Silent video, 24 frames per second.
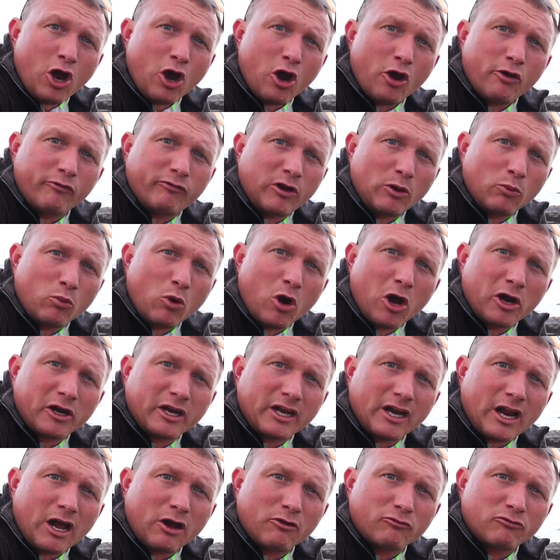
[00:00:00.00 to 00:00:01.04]
hopefully
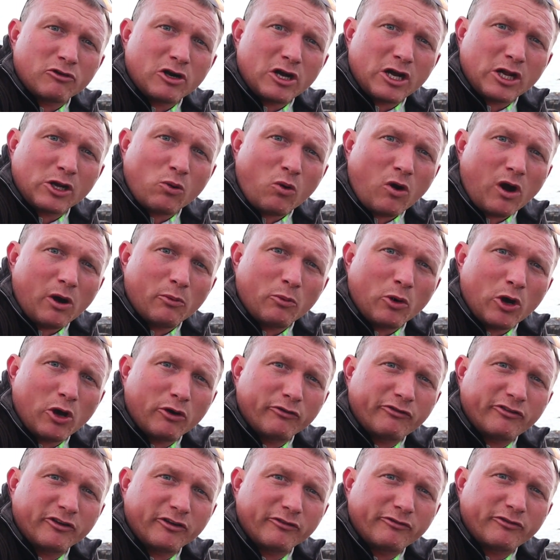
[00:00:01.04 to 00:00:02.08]
working out really quite
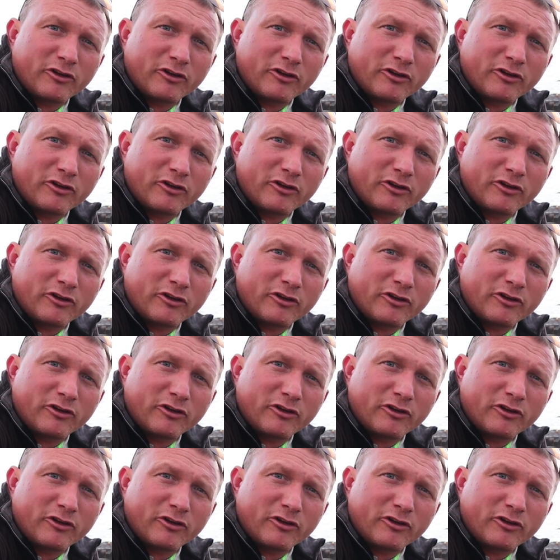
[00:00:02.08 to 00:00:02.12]
well for the